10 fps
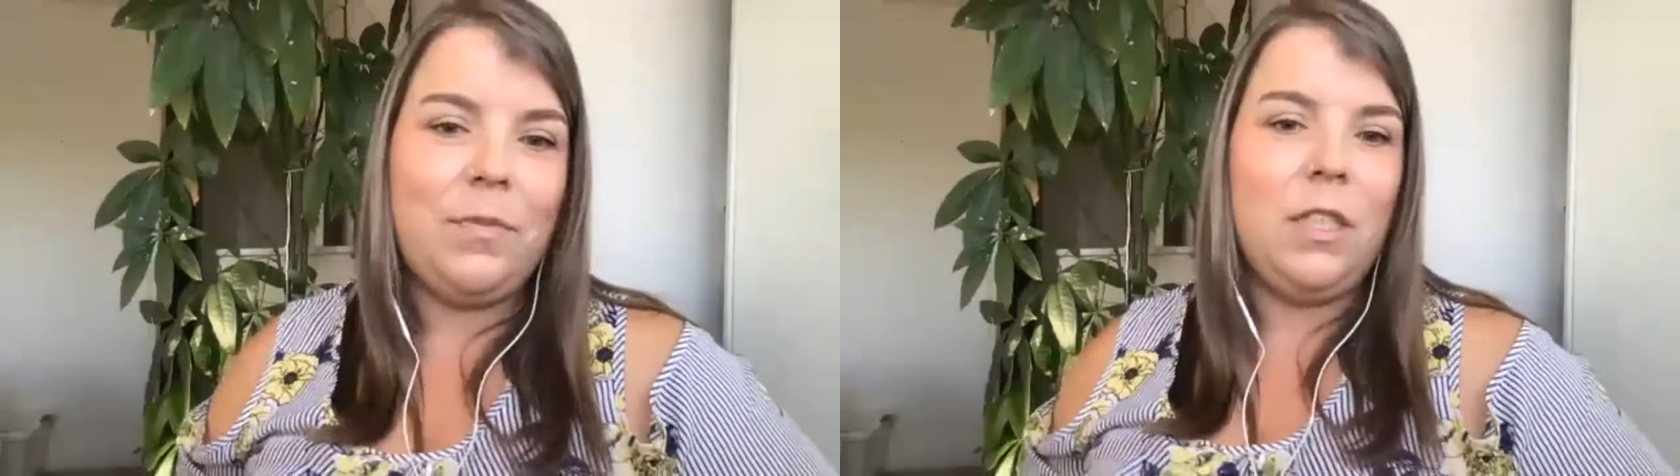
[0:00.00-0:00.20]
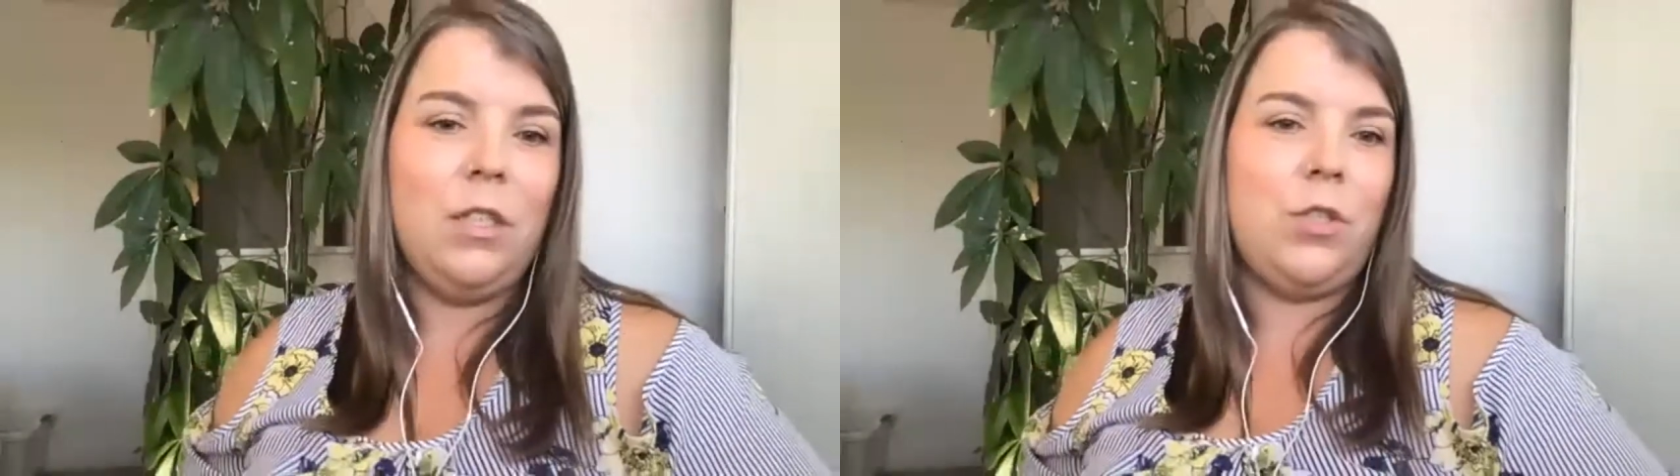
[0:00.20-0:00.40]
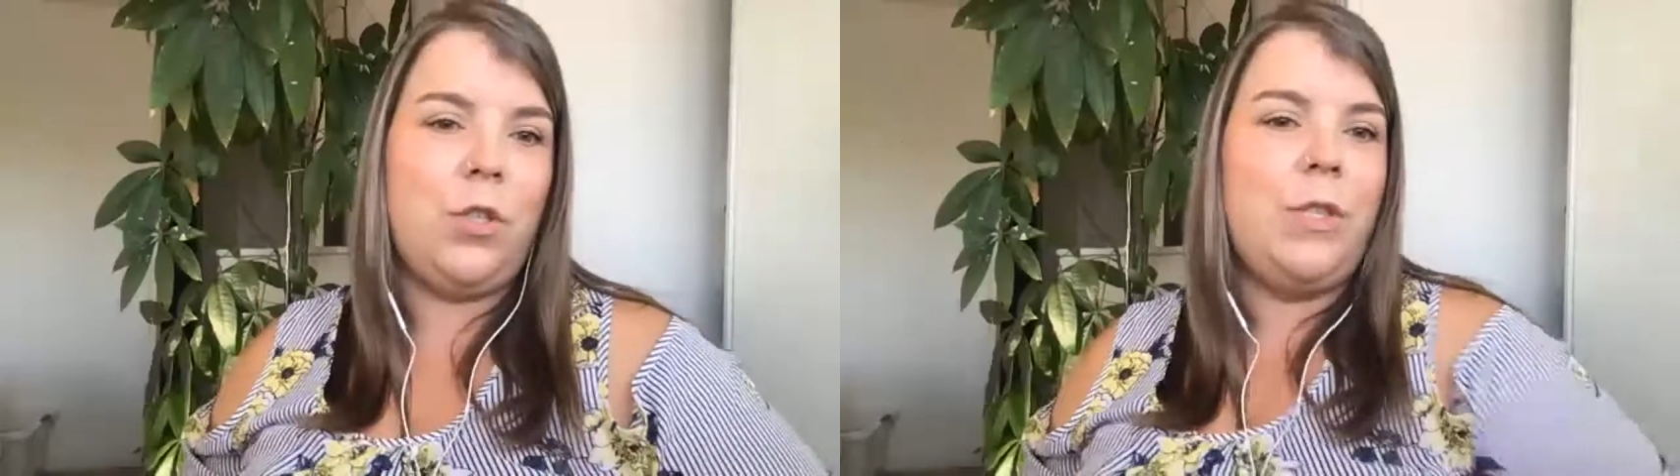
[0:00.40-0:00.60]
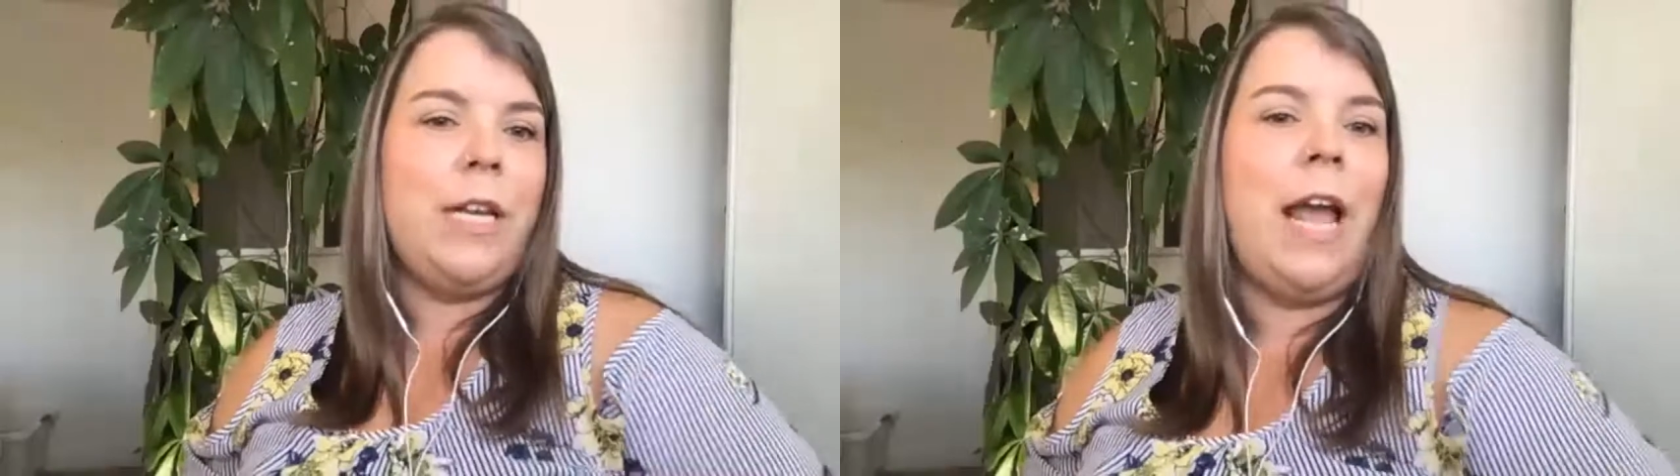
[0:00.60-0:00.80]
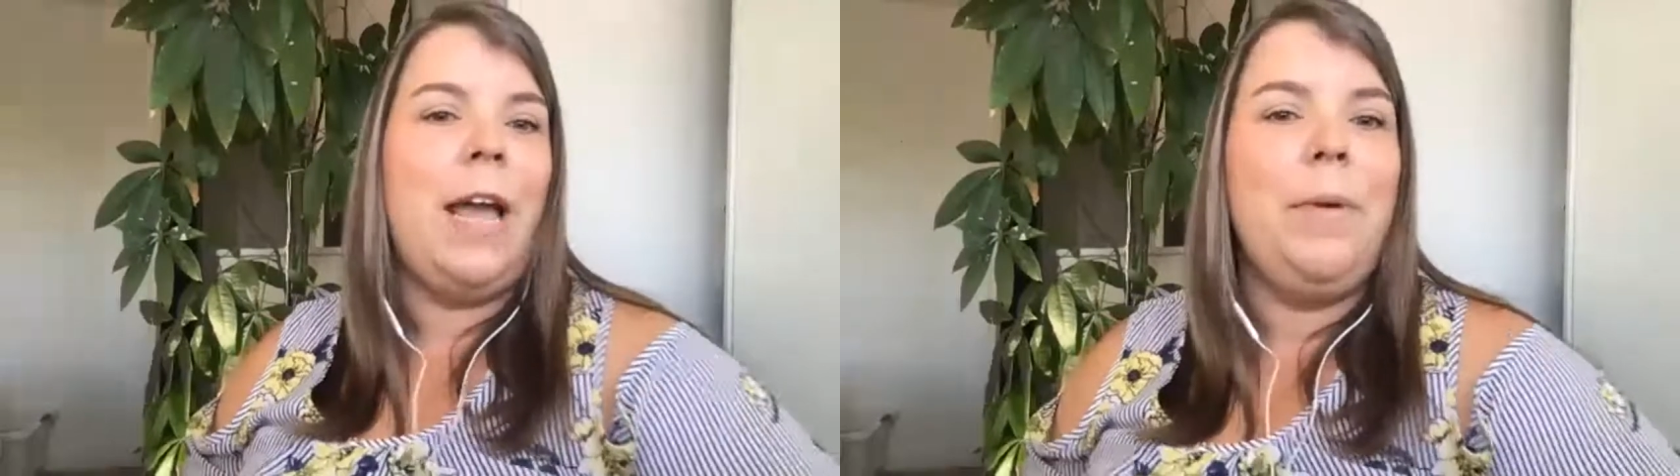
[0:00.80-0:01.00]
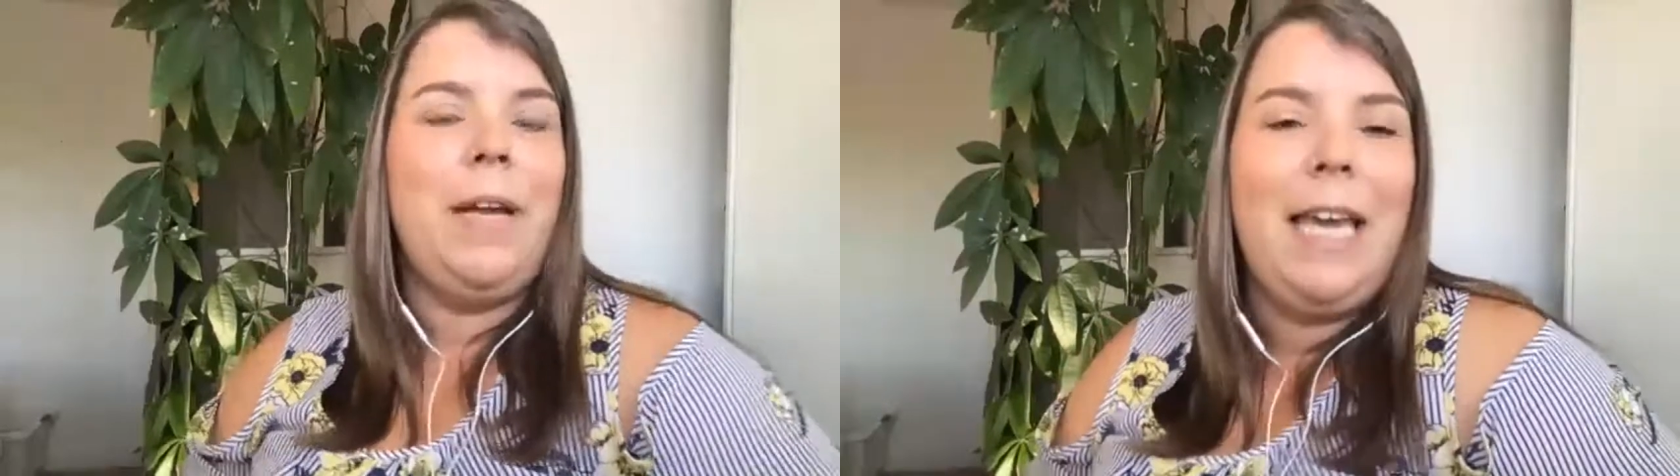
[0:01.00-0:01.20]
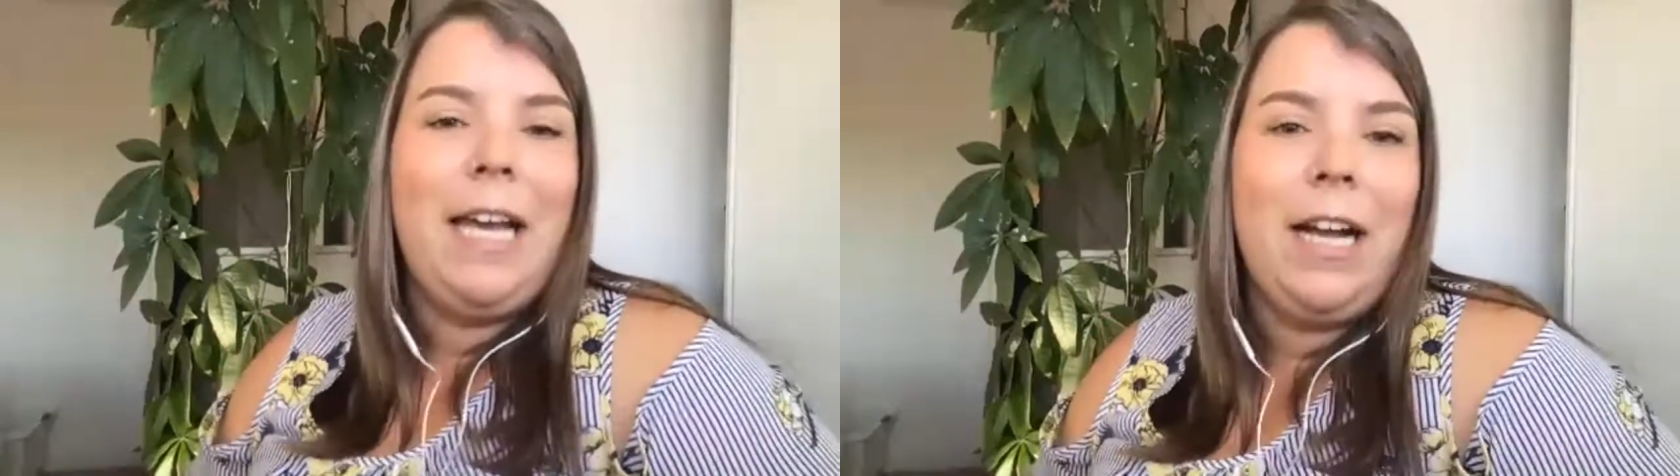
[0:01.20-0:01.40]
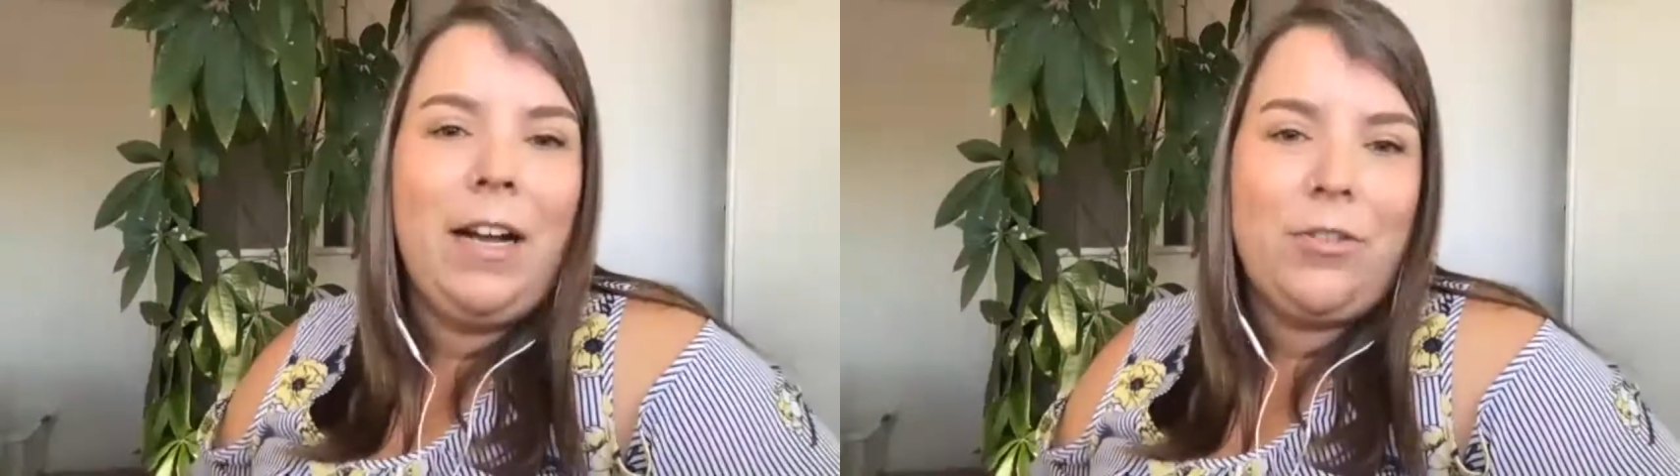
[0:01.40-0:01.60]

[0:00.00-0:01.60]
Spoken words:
So tonight we're here.